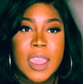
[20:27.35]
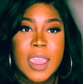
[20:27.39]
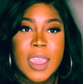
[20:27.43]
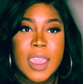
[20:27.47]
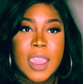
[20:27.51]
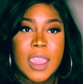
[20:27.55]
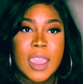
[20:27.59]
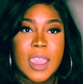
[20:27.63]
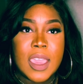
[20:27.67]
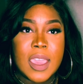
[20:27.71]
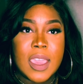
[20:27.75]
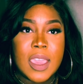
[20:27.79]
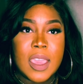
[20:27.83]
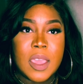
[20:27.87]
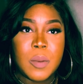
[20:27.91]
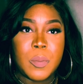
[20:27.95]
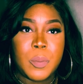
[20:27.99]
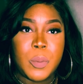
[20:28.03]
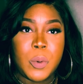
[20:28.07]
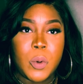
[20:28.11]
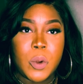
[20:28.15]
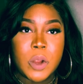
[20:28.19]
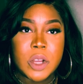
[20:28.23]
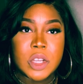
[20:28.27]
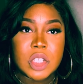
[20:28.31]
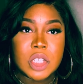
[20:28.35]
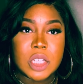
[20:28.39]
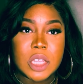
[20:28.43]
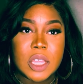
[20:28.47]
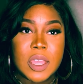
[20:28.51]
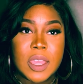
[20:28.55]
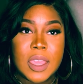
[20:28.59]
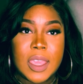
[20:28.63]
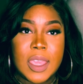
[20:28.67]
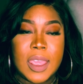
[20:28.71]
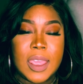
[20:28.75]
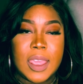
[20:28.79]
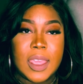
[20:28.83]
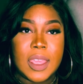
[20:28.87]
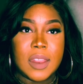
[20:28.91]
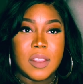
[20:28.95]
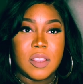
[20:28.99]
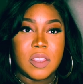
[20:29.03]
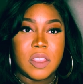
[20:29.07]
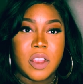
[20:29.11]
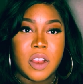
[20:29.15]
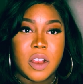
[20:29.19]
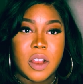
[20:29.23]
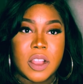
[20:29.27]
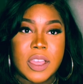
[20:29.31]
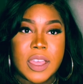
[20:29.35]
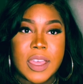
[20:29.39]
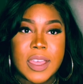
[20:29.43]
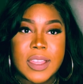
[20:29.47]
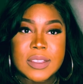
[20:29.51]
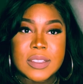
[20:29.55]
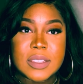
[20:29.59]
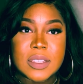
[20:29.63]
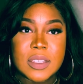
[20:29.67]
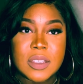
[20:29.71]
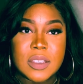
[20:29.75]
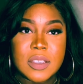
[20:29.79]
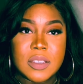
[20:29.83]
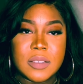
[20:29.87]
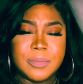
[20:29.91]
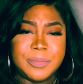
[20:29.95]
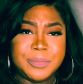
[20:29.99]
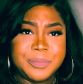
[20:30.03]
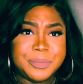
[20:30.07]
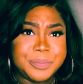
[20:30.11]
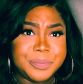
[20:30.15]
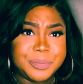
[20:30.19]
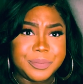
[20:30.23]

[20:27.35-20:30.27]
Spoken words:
and Porsha and their cousin